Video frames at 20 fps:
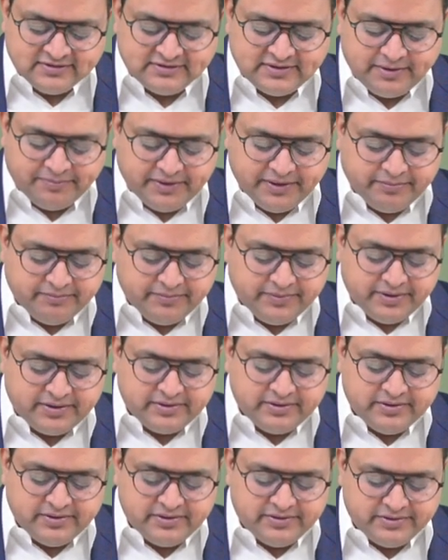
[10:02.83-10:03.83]
September.
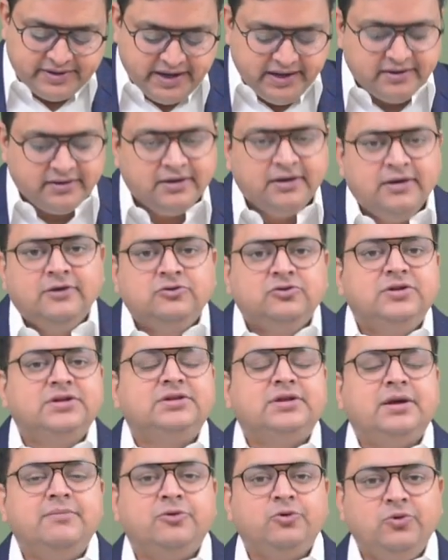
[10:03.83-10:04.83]
right? So
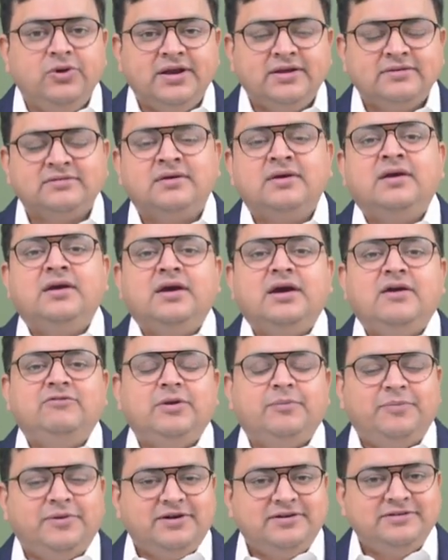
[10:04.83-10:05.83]
the thumb rule is, if
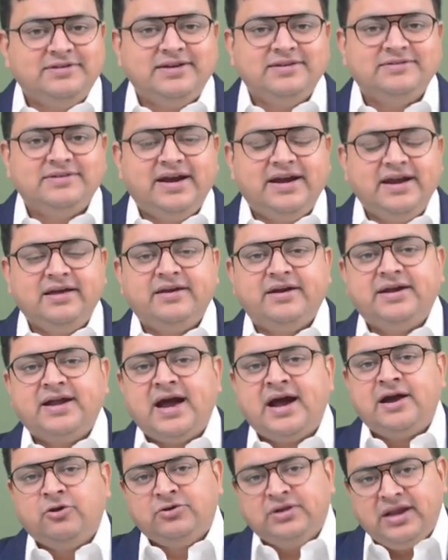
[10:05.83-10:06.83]
the person is getting
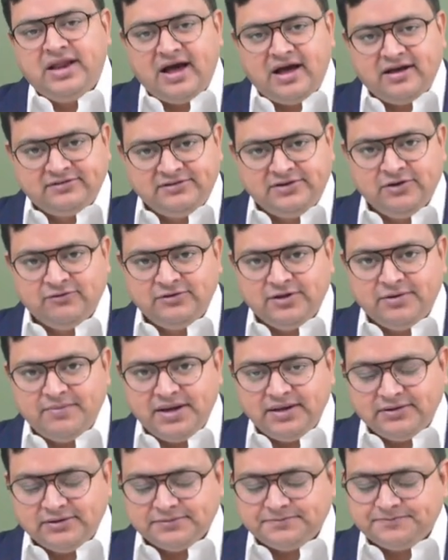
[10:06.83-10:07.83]
retired on the last day of the
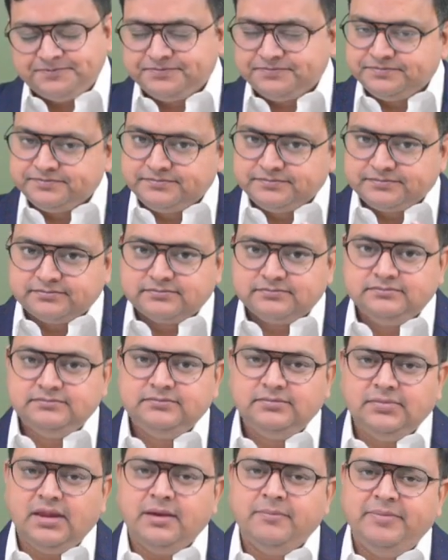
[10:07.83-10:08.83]
month,
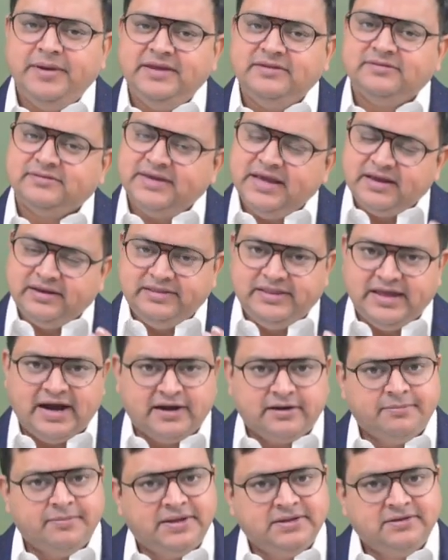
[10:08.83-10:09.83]
please take
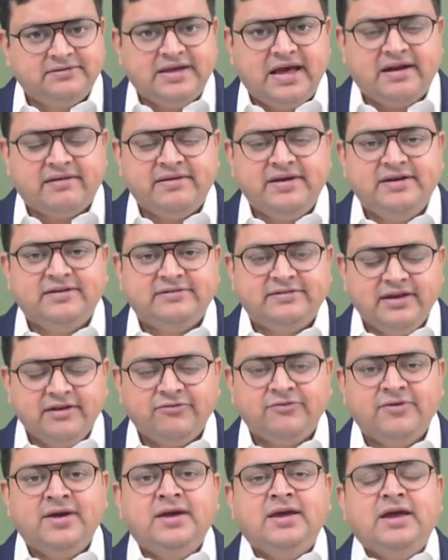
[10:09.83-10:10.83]
that month's salary
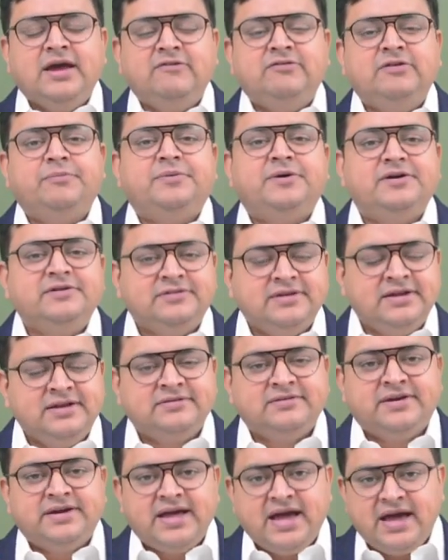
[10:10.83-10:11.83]
itself. If the person
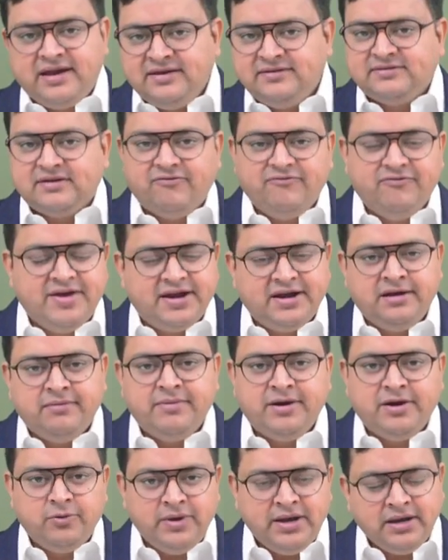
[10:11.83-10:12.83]
is retiring somewhere in
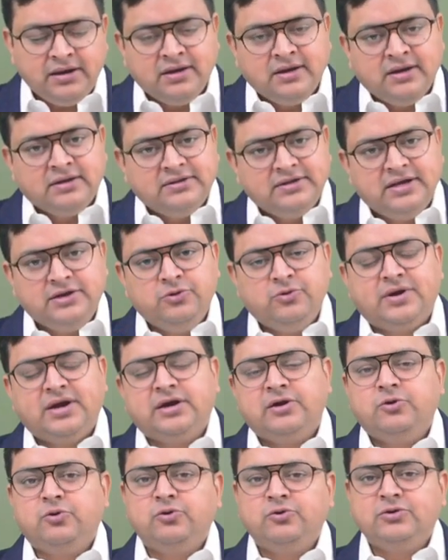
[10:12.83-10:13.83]
between, then you
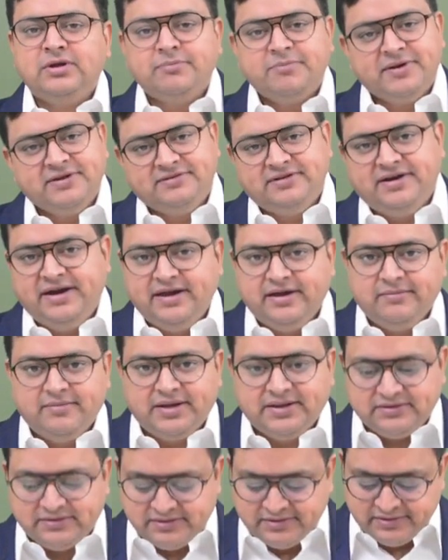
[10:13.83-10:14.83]
can go to the preceding
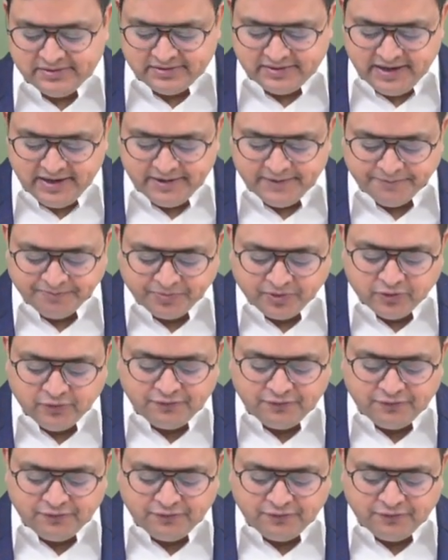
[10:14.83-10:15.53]
month, right?